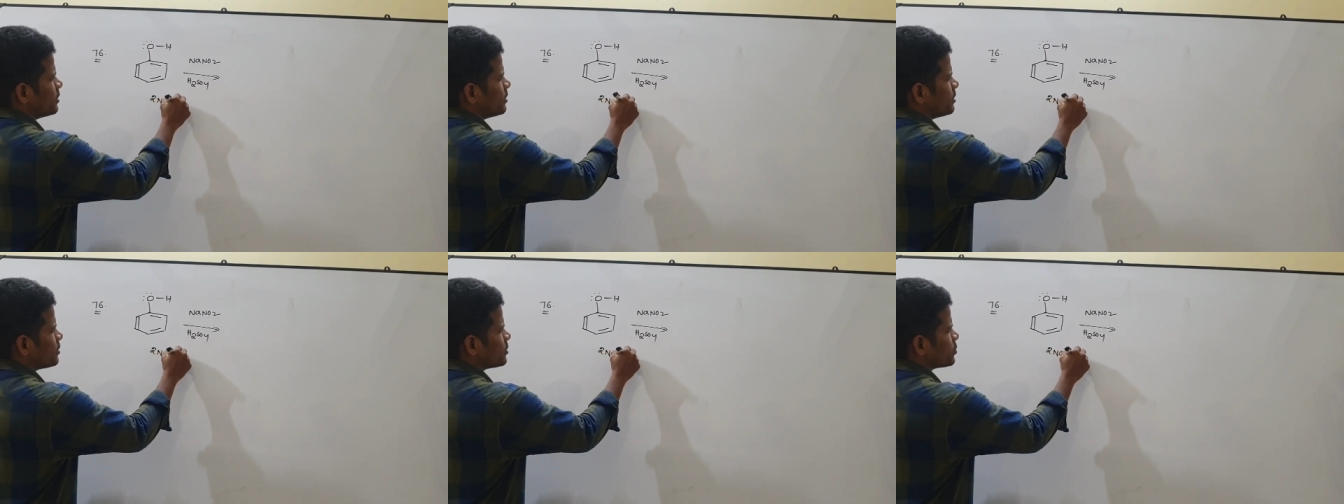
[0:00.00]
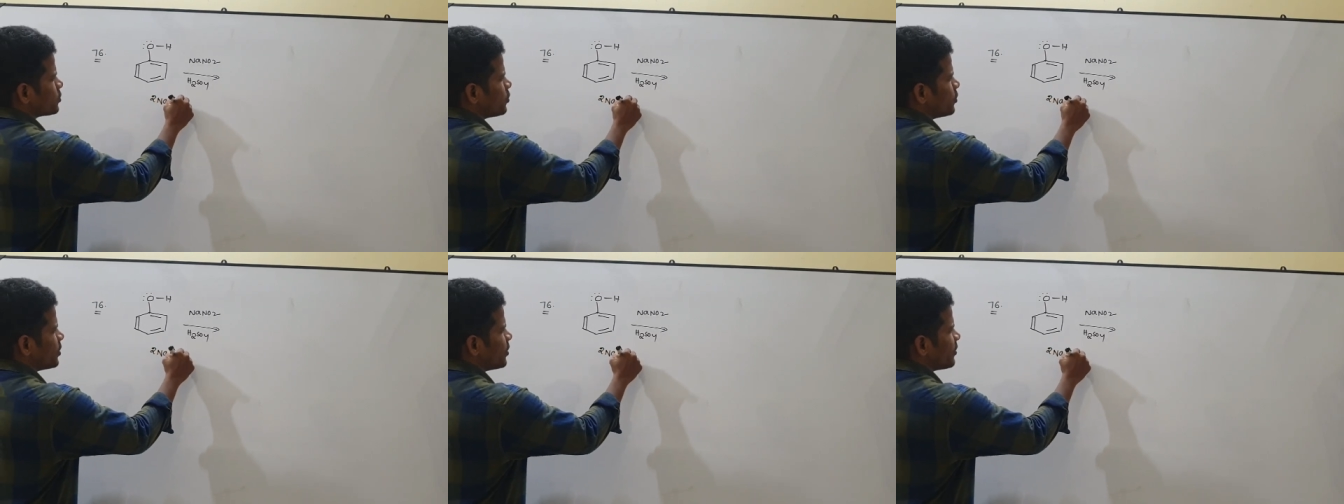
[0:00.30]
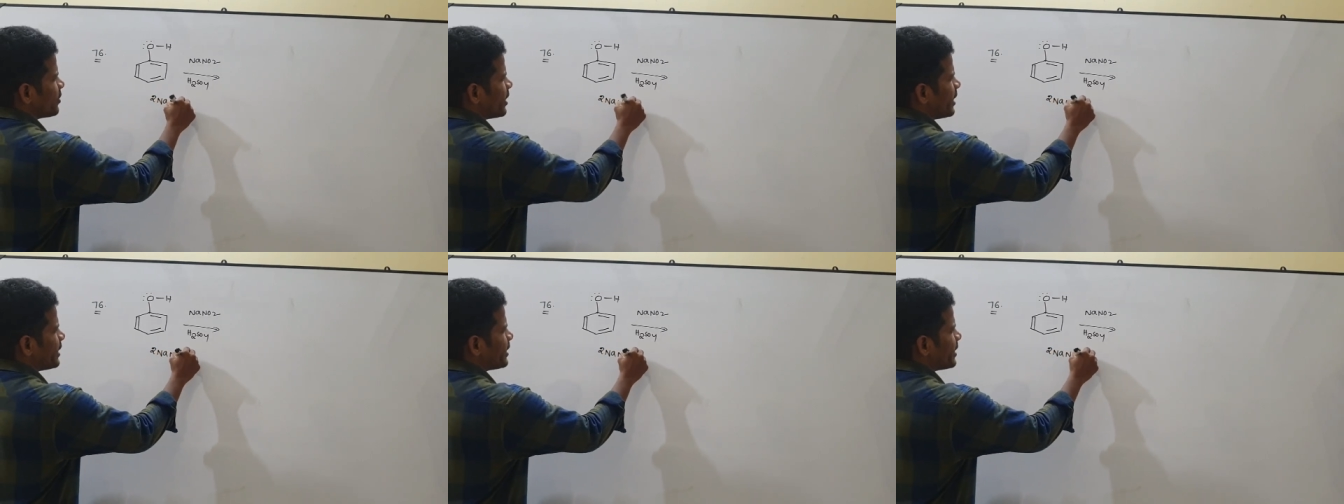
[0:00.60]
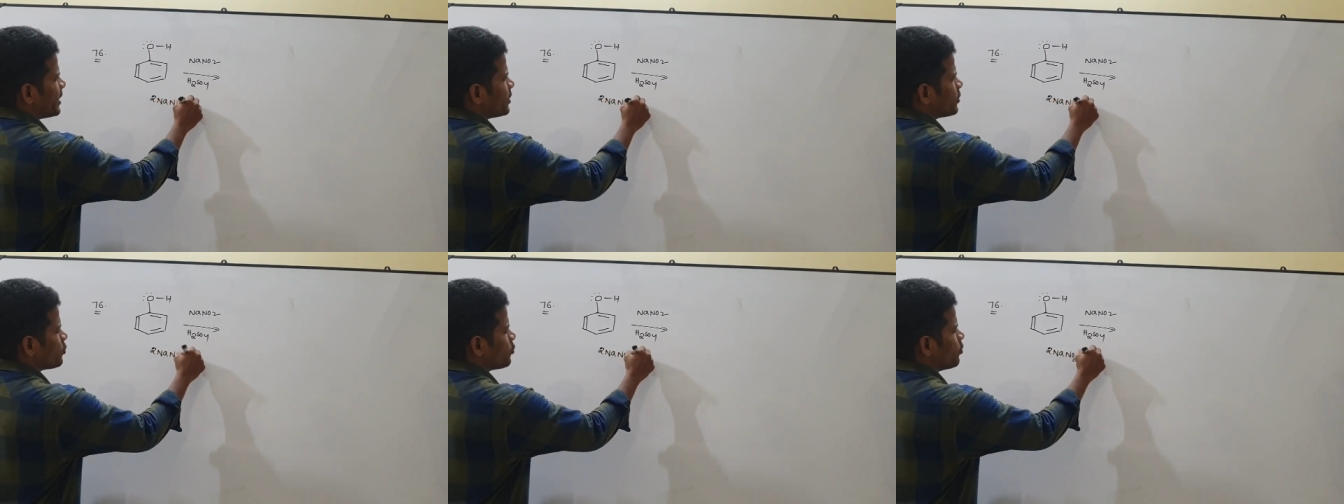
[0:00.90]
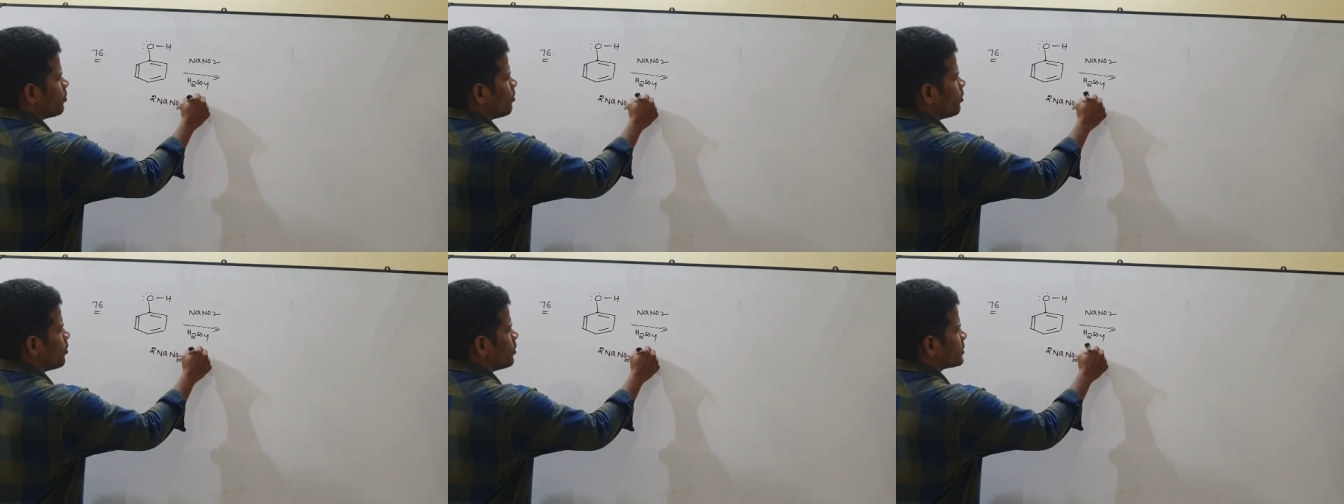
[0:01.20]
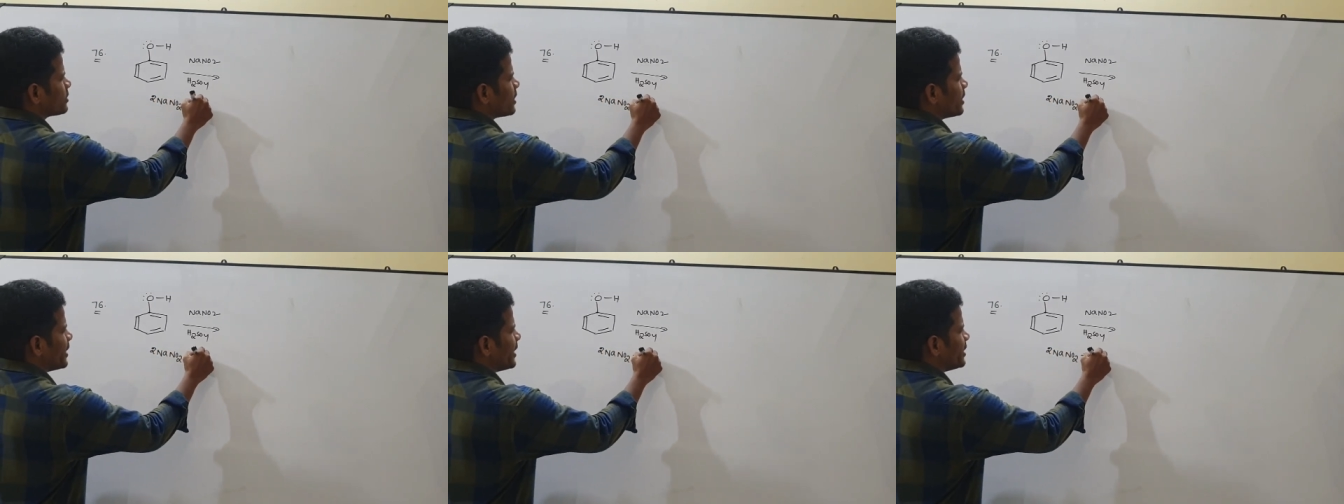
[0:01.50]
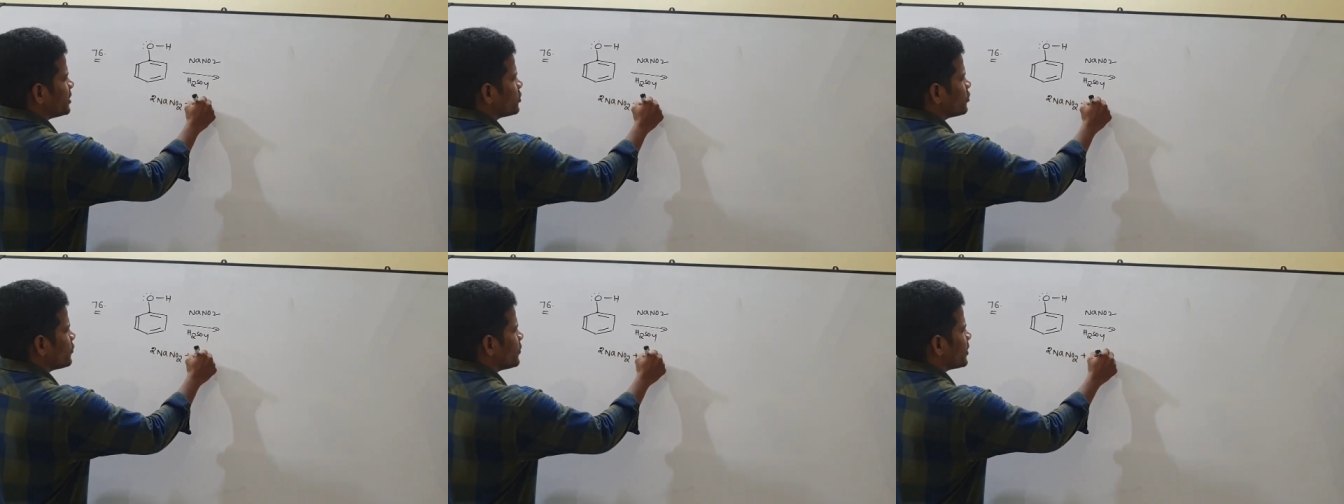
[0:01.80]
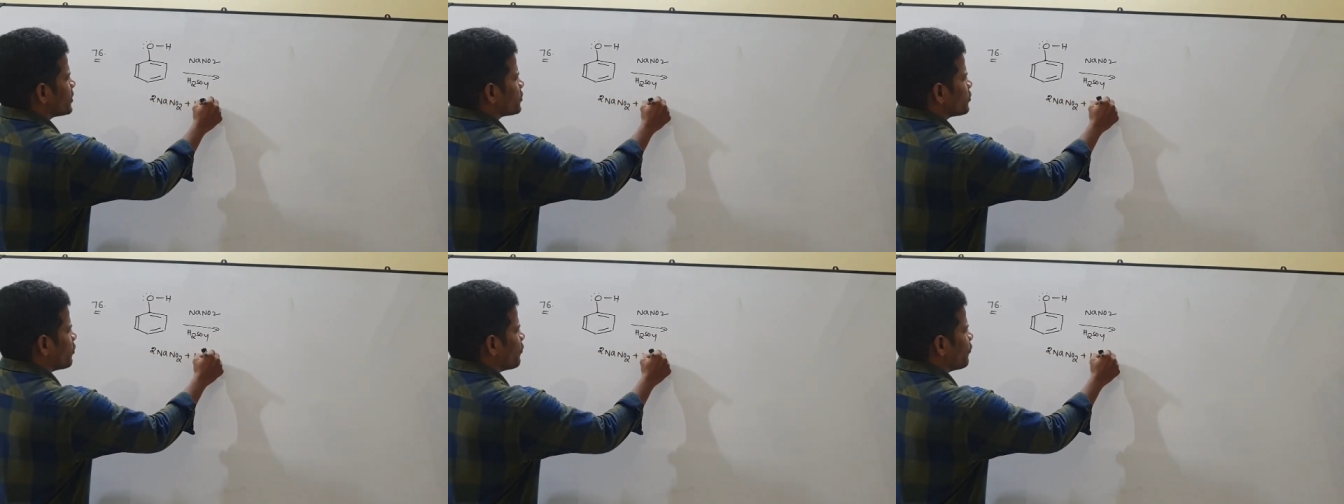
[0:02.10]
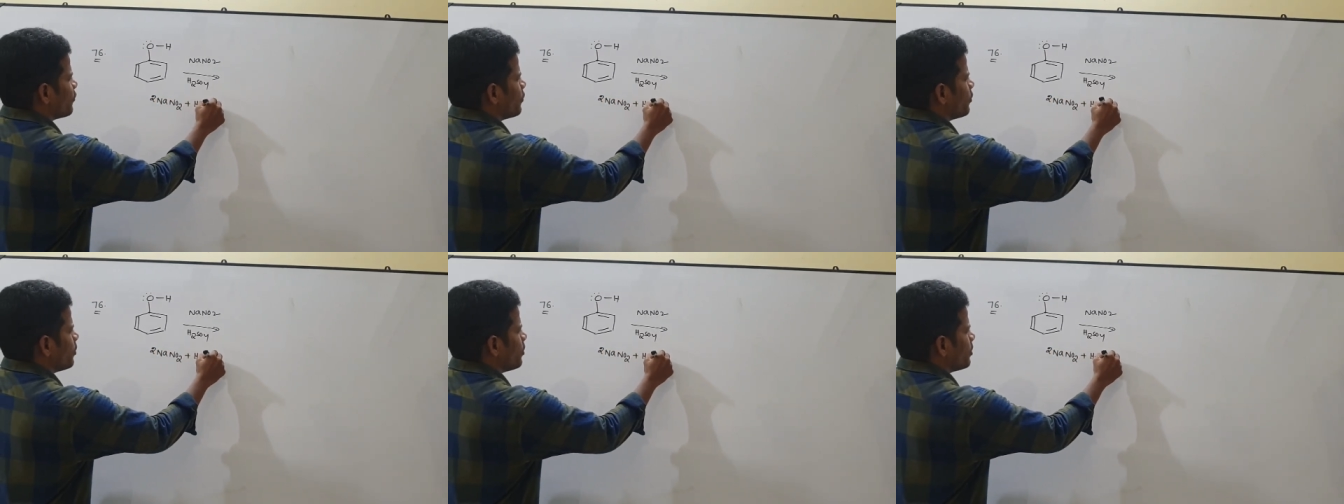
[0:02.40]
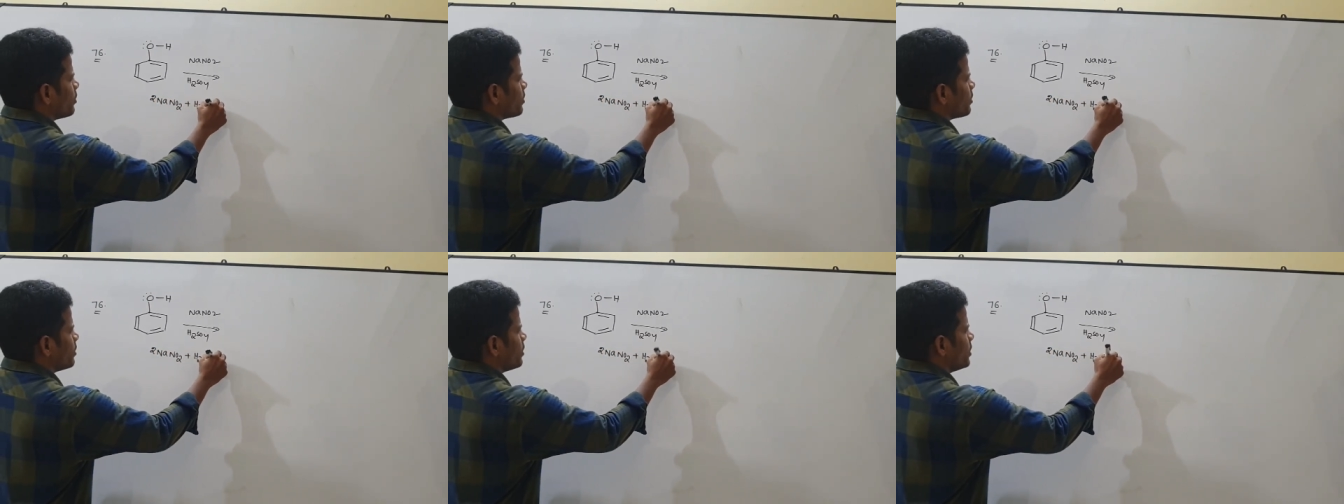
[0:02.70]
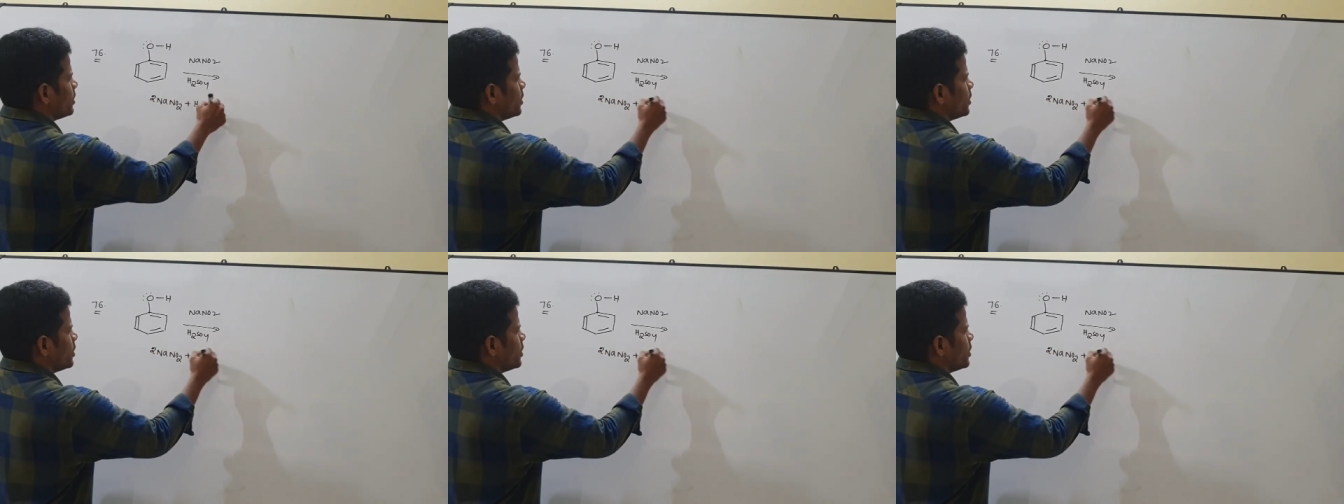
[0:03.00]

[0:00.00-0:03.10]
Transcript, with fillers: sodium nitrate 2 moles and H2SO4